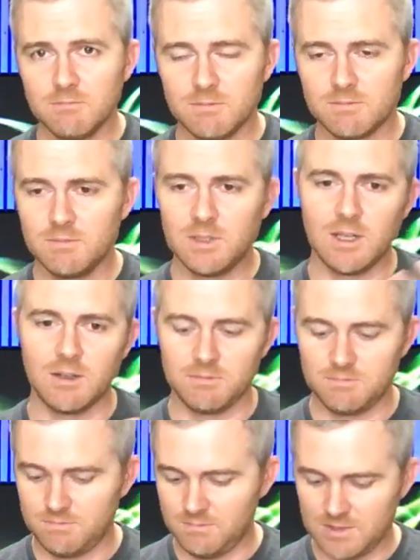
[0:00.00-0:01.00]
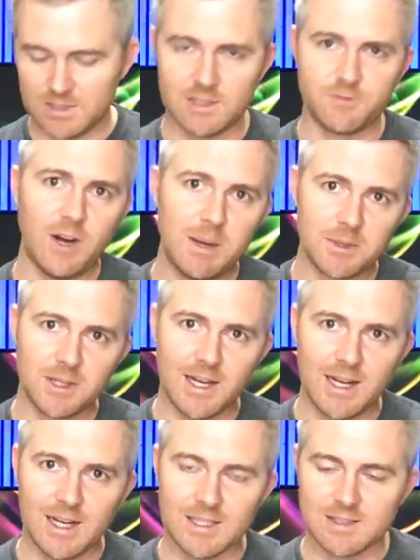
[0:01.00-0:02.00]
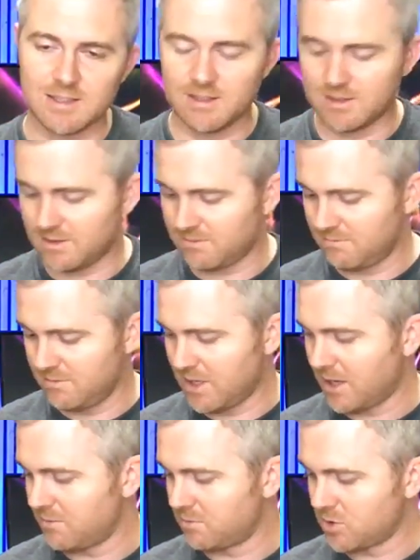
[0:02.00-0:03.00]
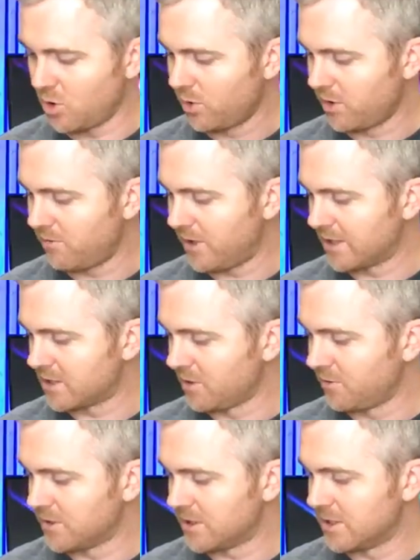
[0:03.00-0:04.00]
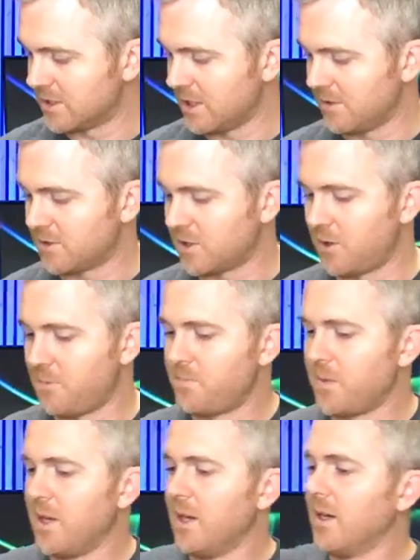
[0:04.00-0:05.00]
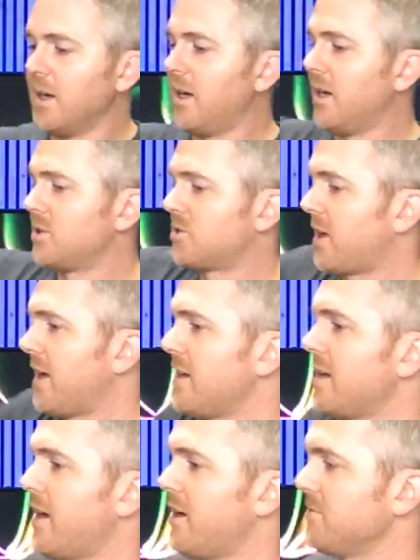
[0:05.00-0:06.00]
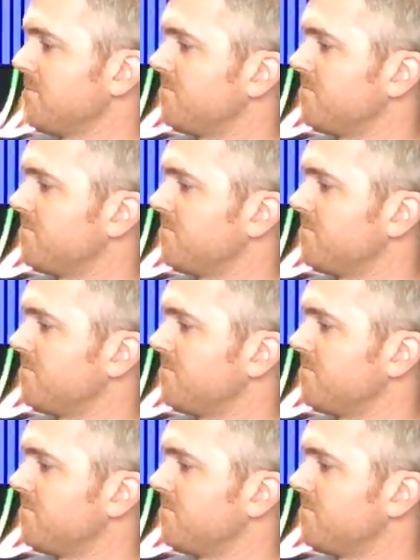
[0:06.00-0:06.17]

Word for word: you know, this is fiberglass and it's not a totally flat surface and stuff. So I uh, tried it out.